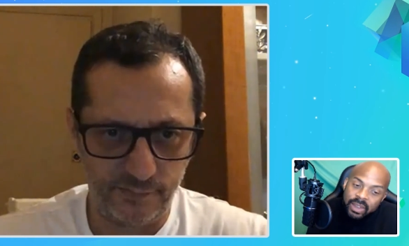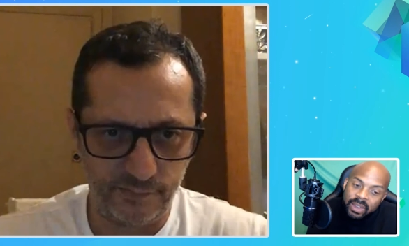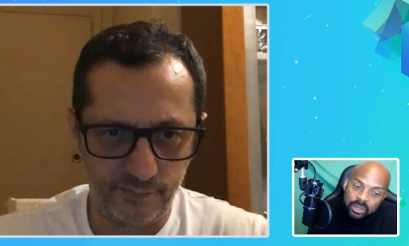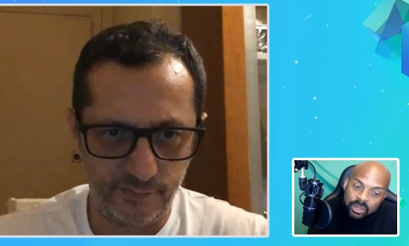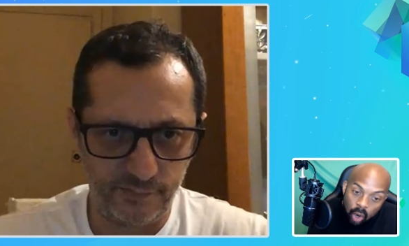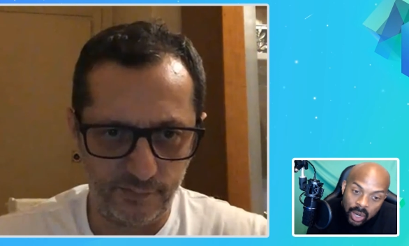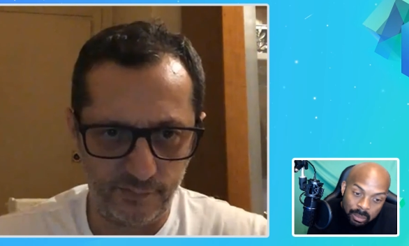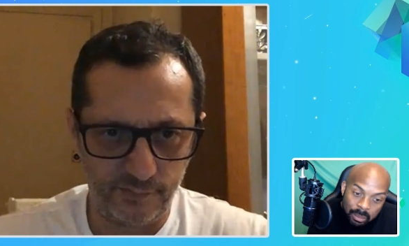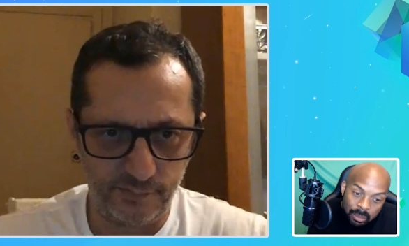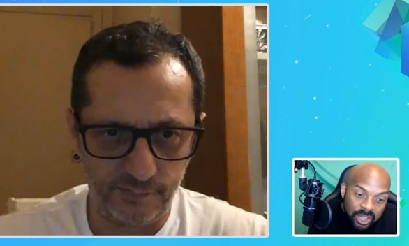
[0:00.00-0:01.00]
Speaker 1: ongoing
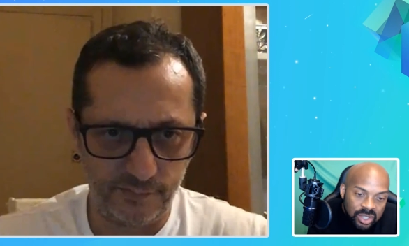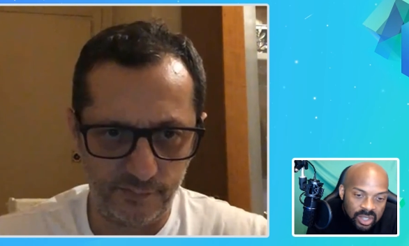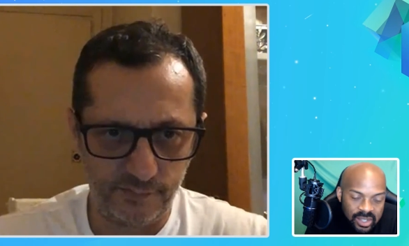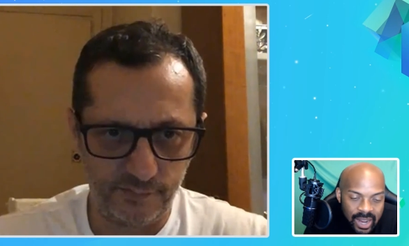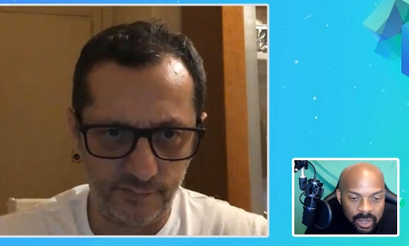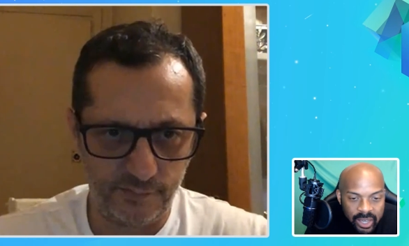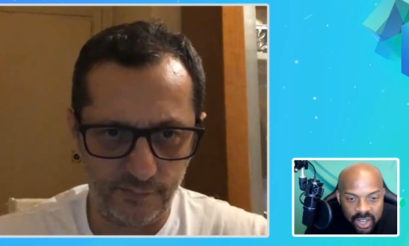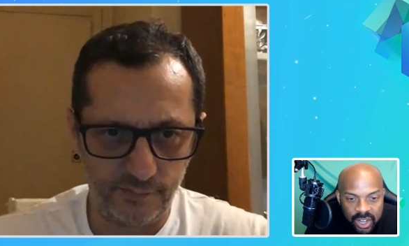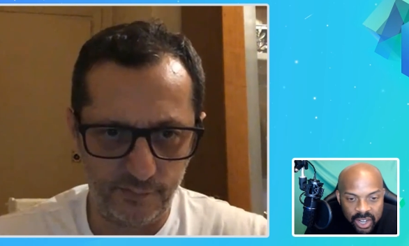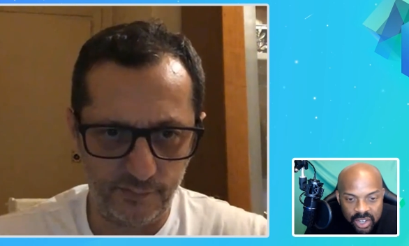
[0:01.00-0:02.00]
maintenance of the
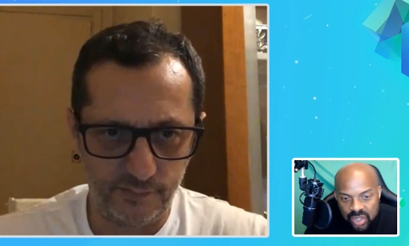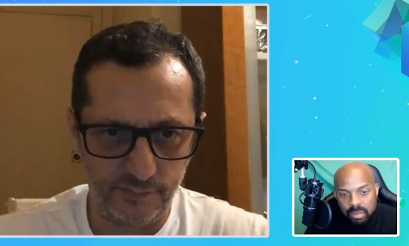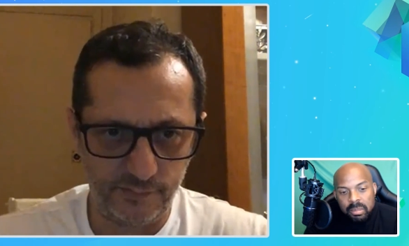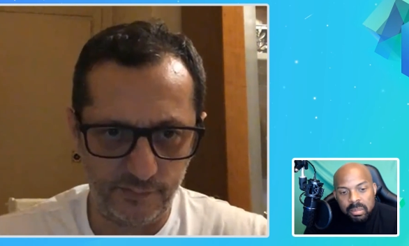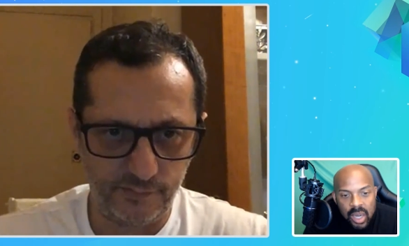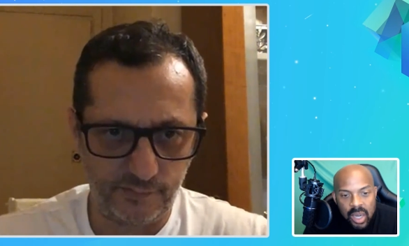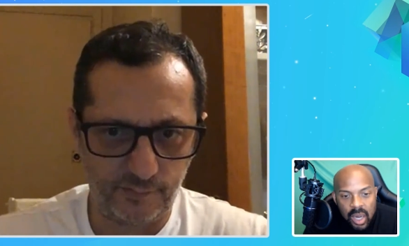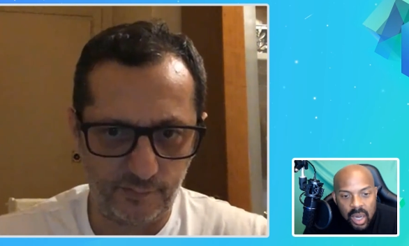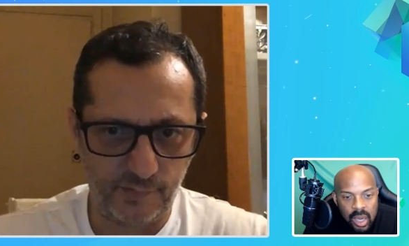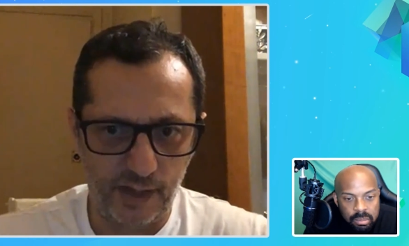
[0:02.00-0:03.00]
application
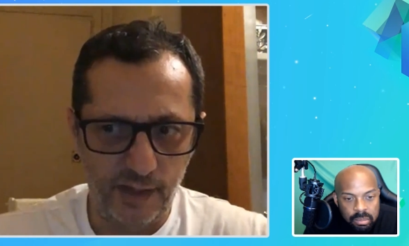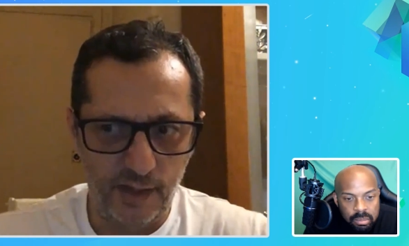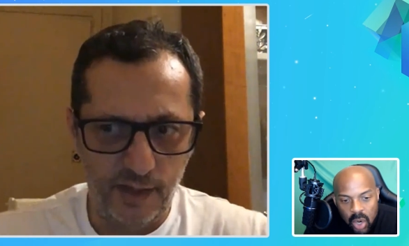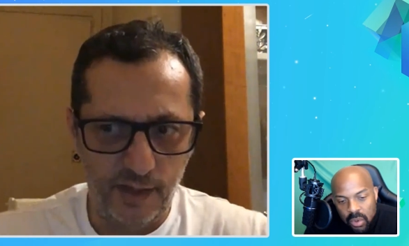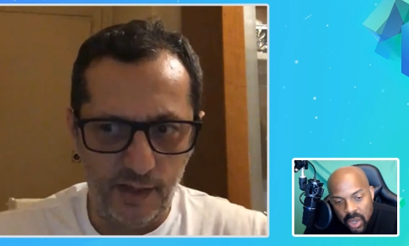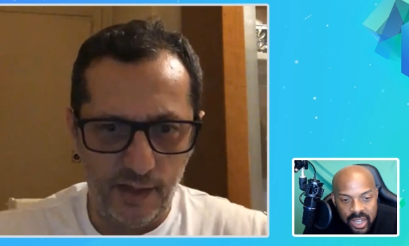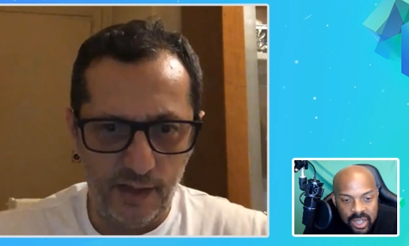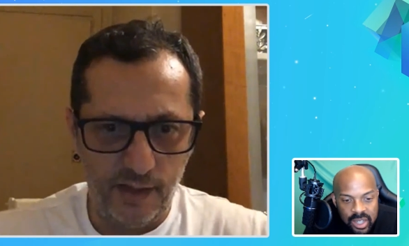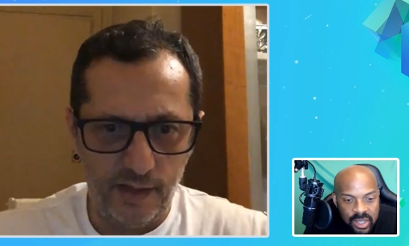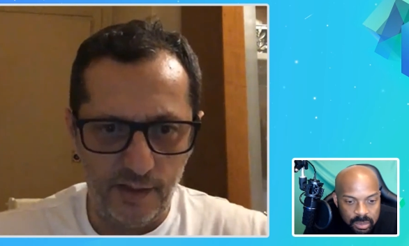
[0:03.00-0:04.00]
um, over those eight
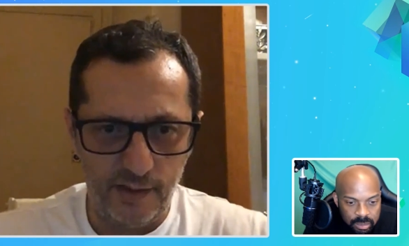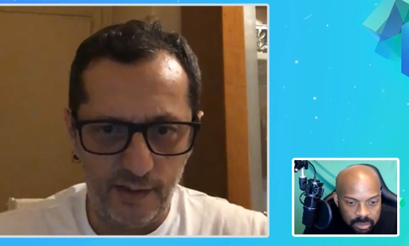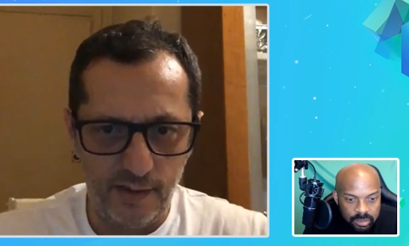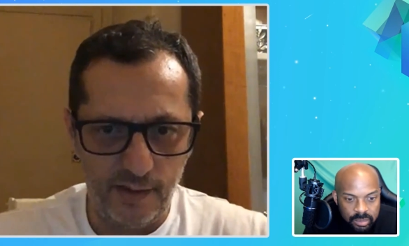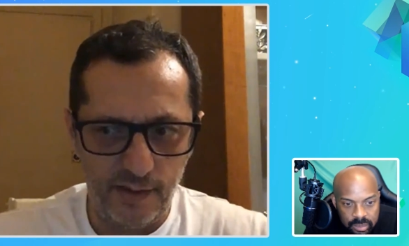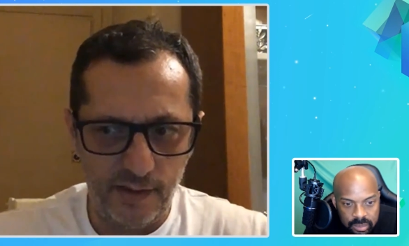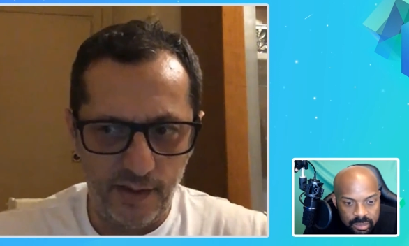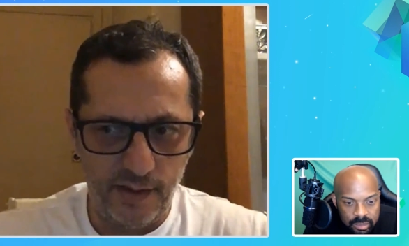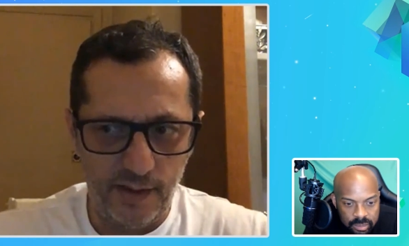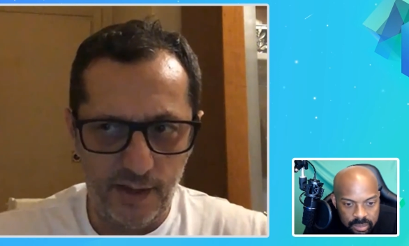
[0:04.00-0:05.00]
years?
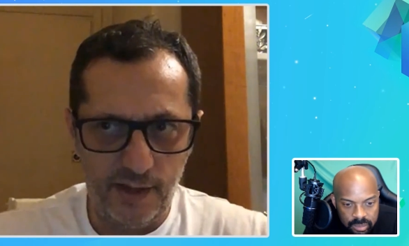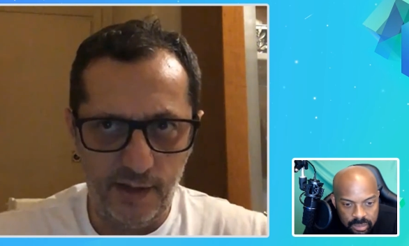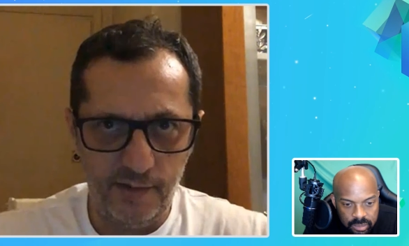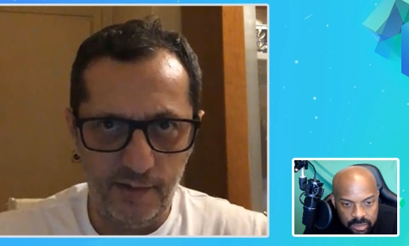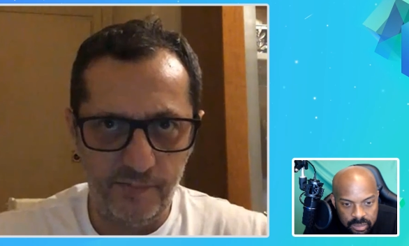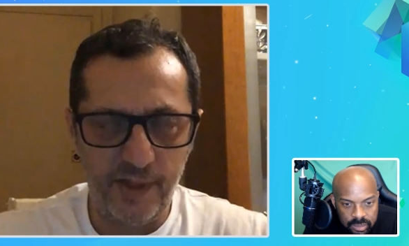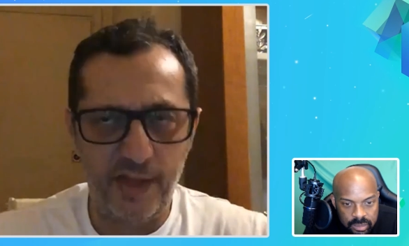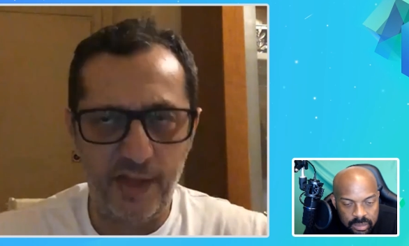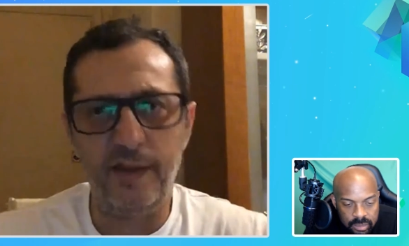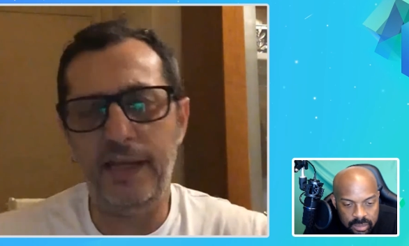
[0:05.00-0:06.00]
Speaker 2: Uh,
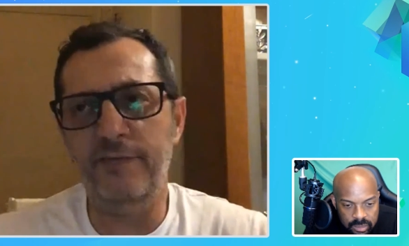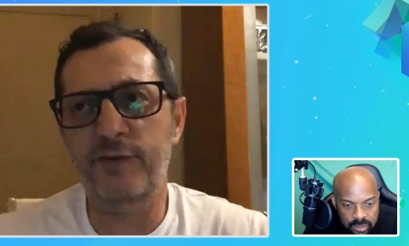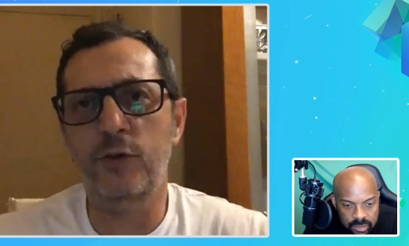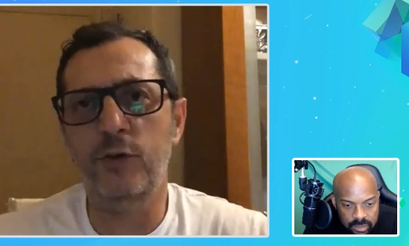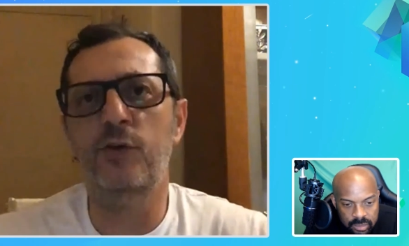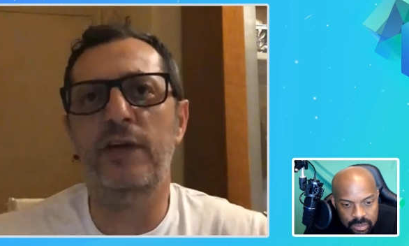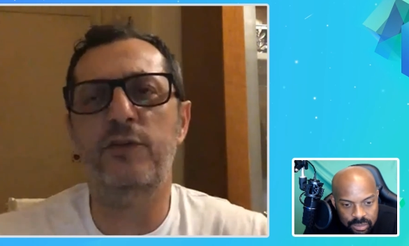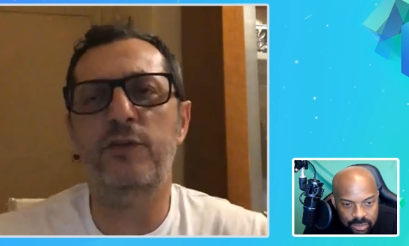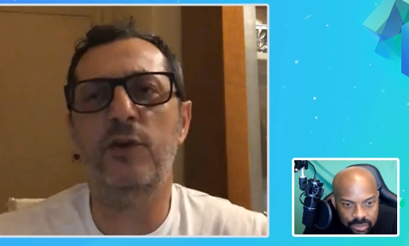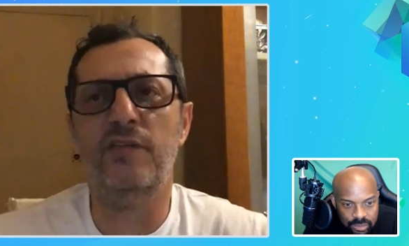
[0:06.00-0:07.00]
if
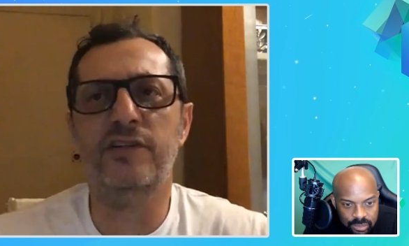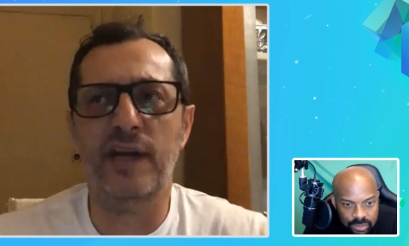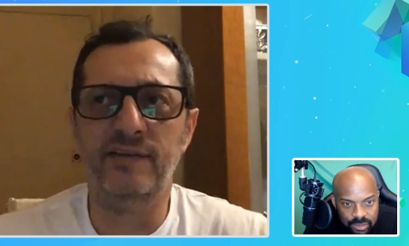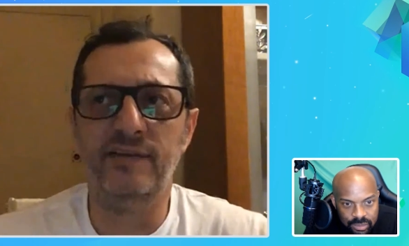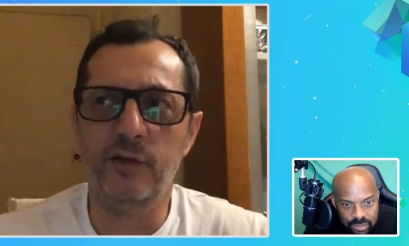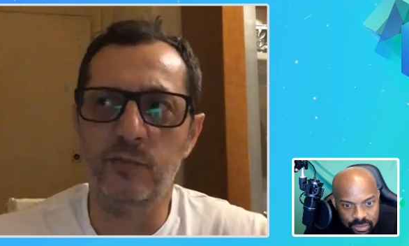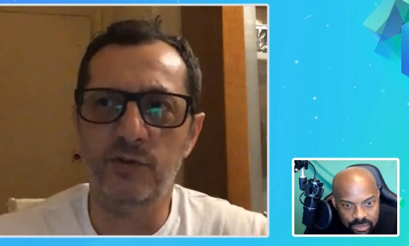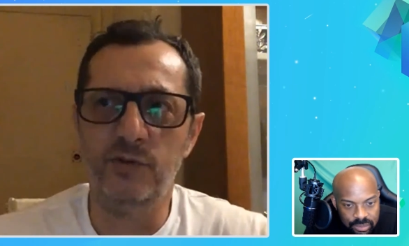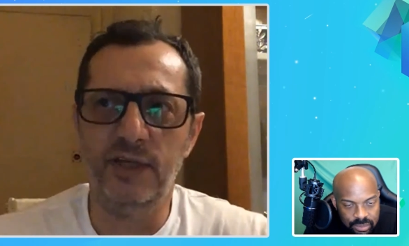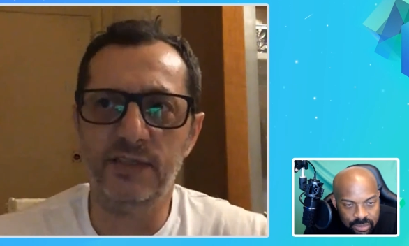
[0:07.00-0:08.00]
you if you have created
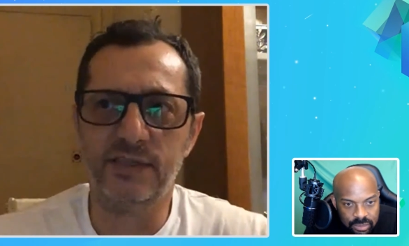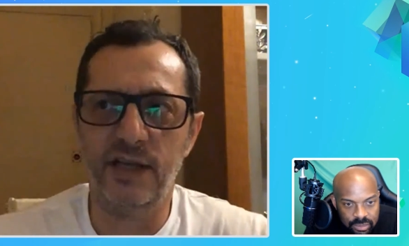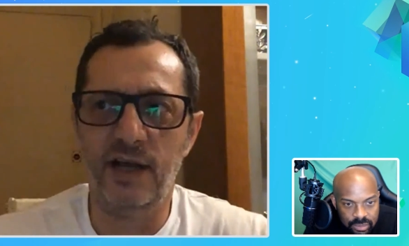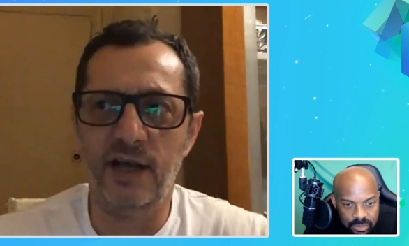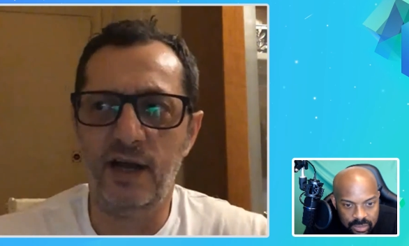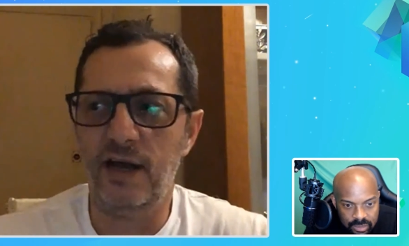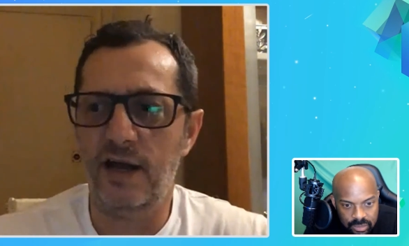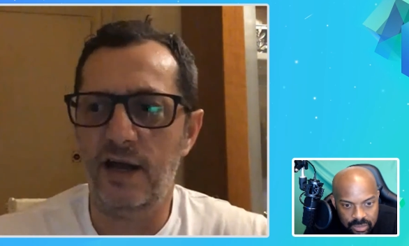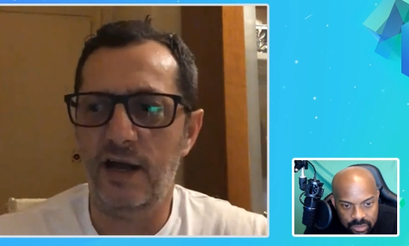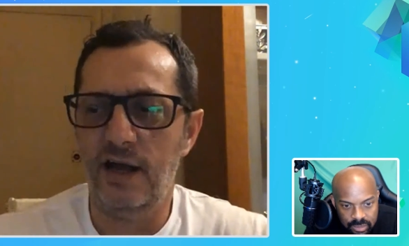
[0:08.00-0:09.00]
your models, uh,
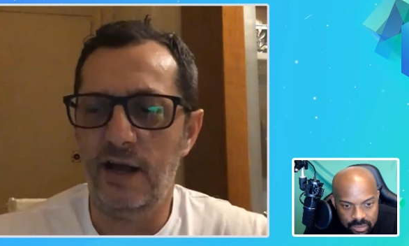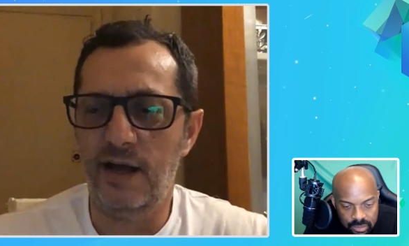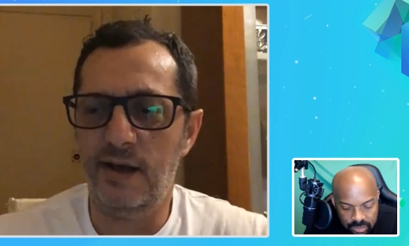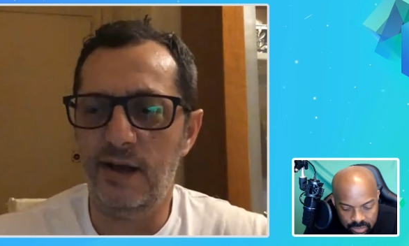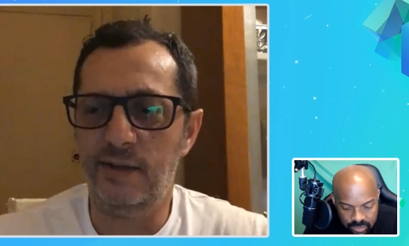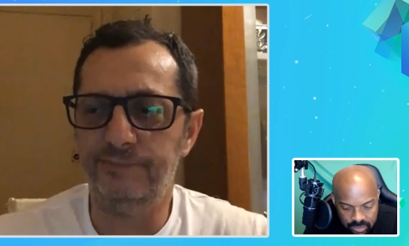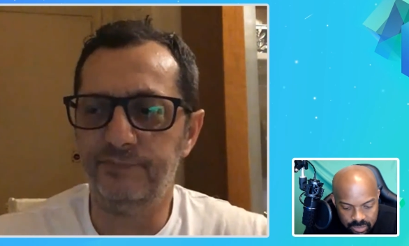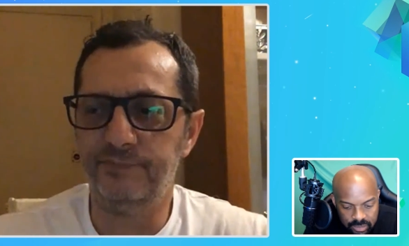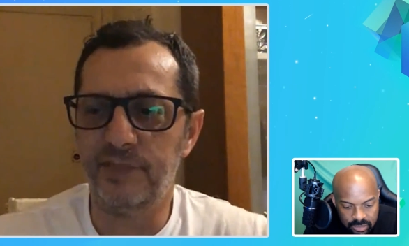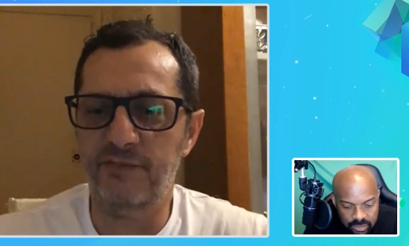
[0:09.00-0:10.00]

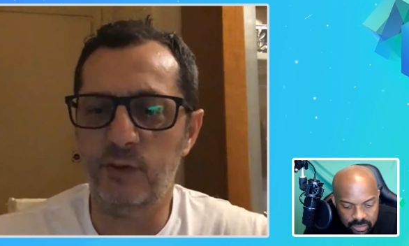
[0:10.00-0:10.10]
um,